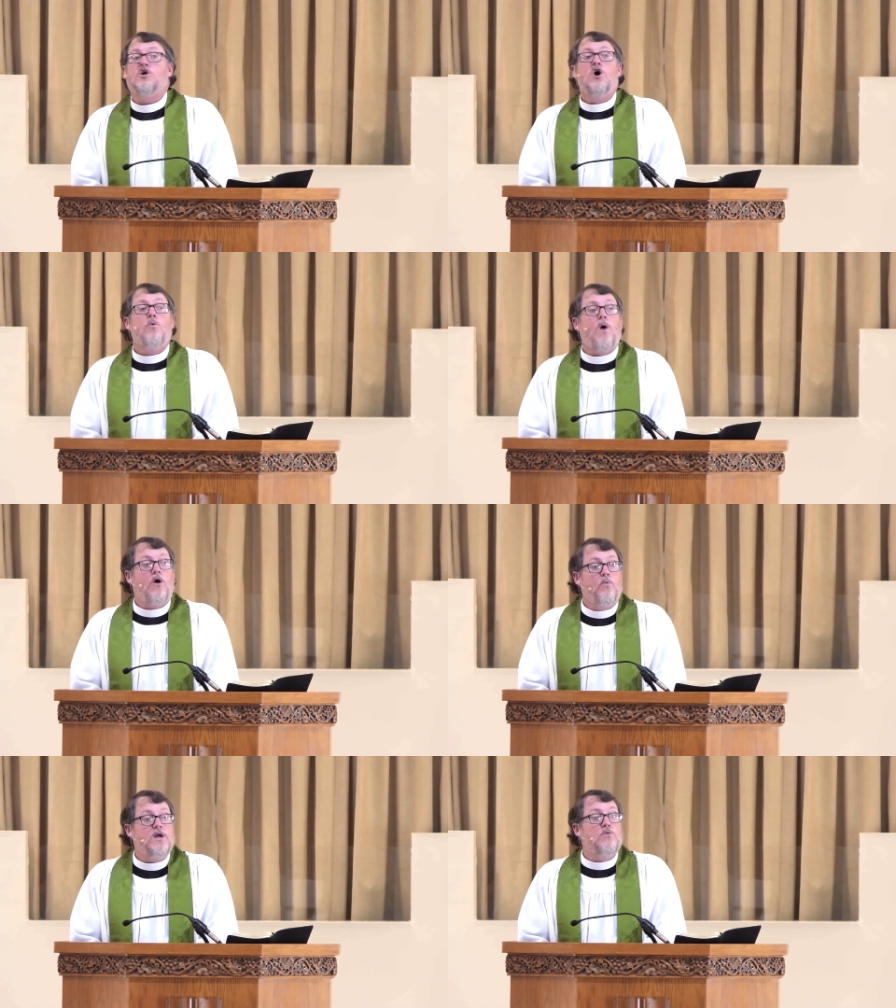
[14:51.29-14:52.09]
While
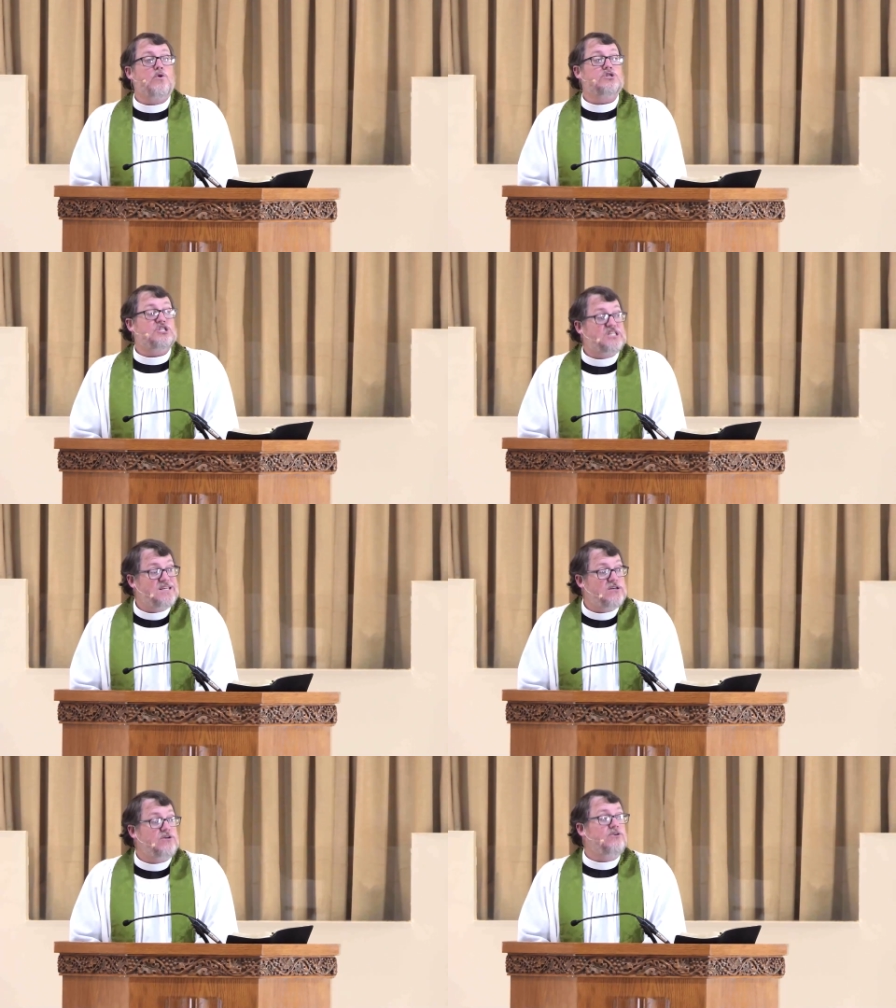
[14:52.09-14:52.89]
we were
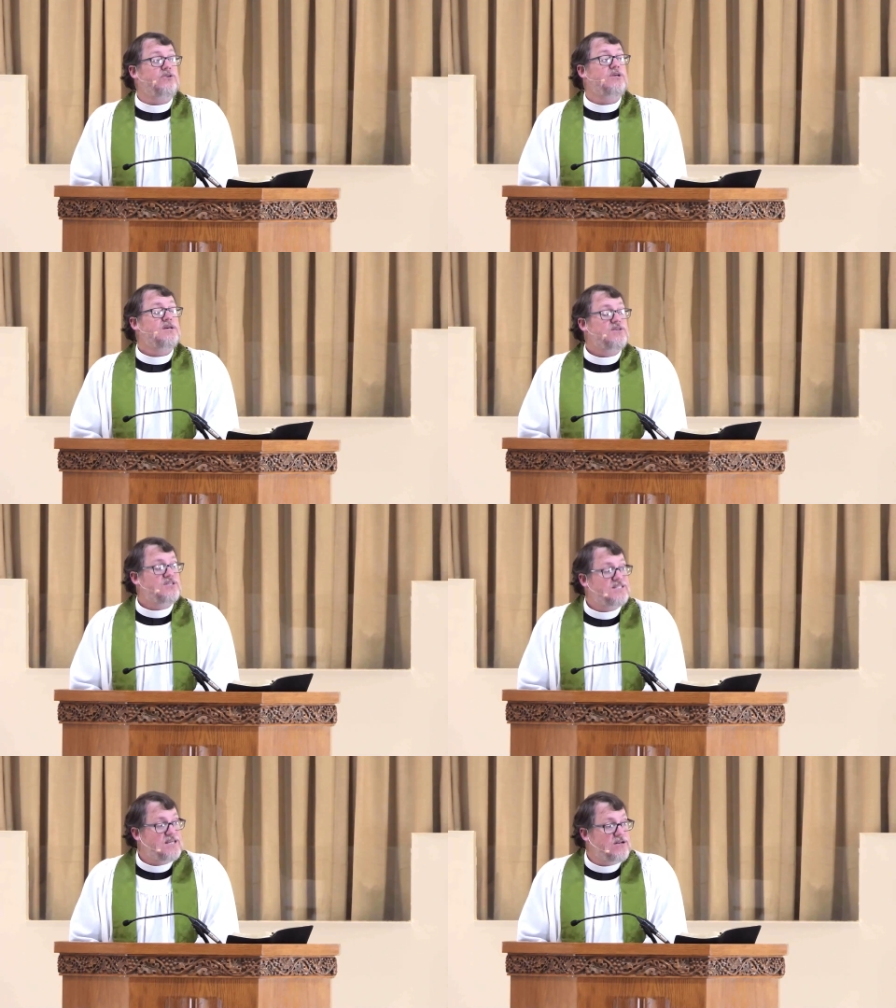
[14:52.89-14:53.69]
still
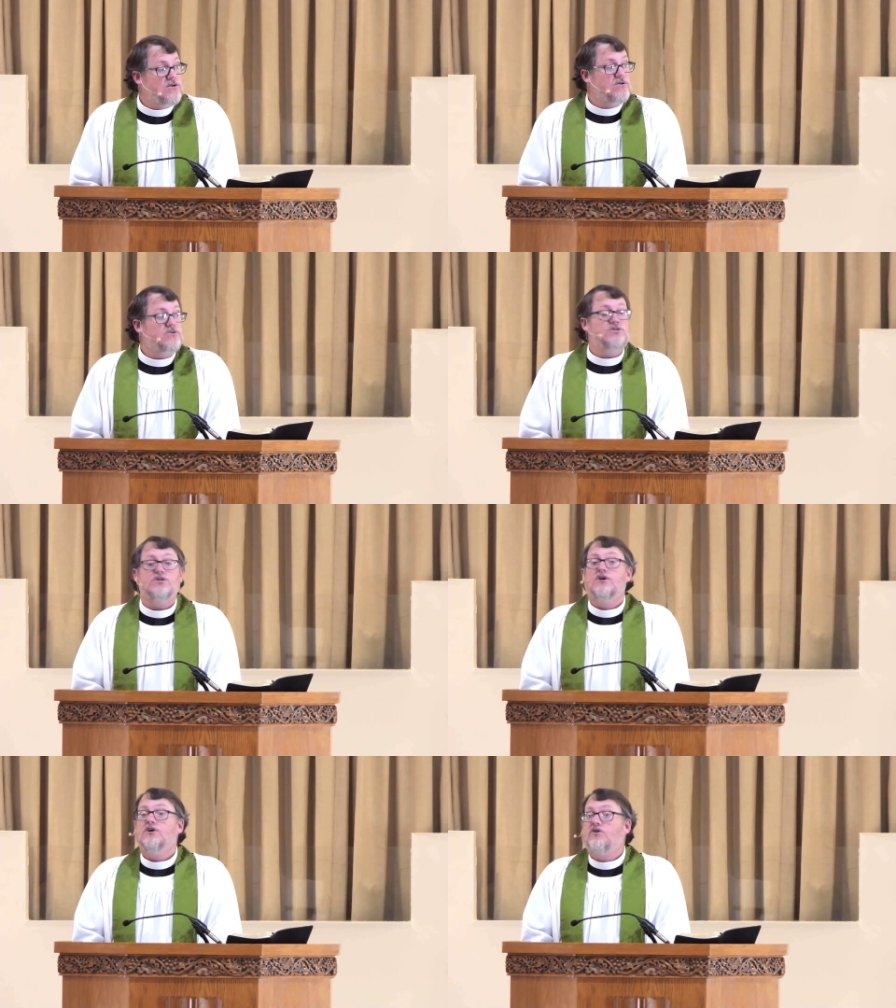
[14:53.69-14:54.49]
sinners,
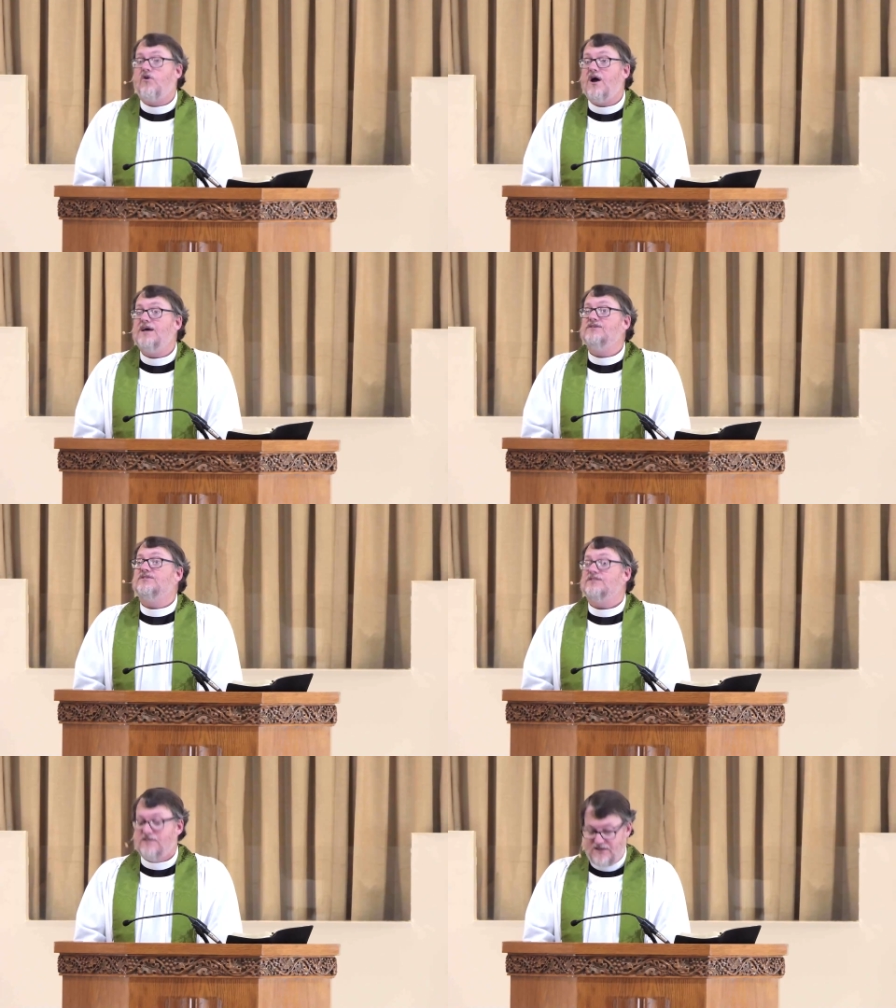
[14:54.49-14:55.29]

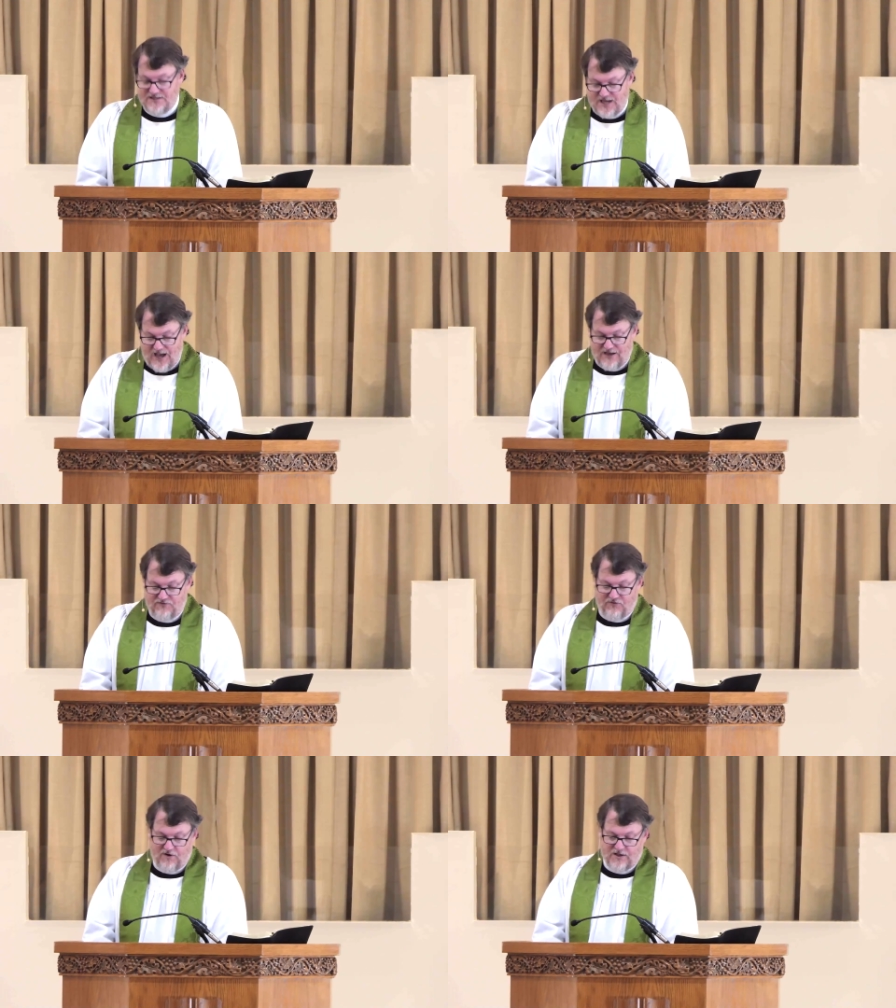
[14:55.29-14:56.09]
Christ died
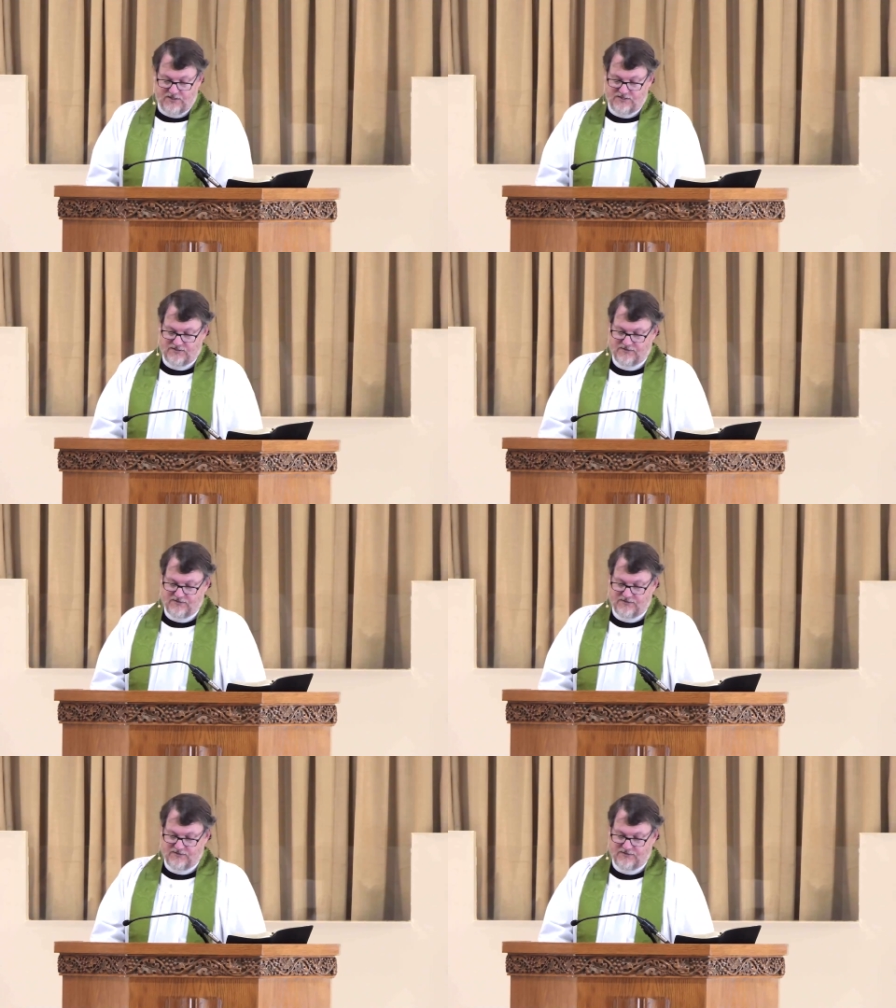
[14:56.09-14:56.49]
for us.